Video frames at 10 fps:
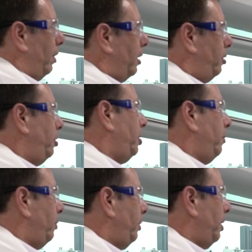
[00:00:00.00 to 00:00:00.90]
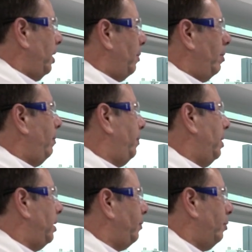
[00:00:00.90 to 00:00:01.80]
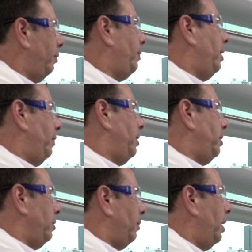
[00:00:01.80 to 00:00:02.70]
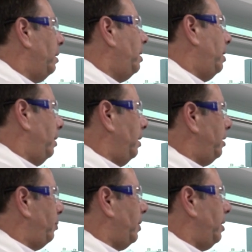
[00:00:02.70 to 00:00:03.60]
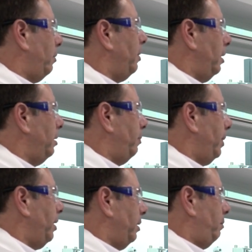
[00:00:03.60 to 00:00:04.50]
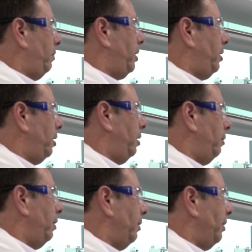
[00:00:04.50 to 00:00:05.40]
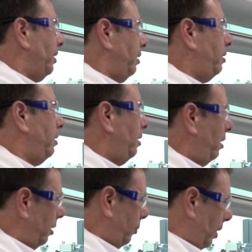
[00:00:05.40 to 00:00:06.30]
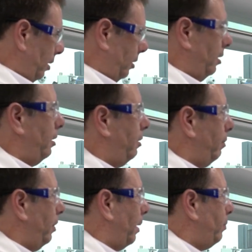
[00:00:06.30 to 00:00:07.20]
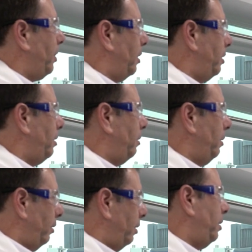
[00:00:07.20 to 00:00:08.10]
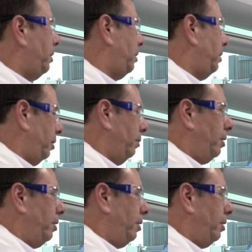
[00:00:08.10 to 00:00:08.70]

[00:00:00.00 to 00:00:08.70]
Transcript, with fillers: relationship with Julabo for the last four or five years as well. And they supply quite a lot of bigger TCU units as well as the lab size units to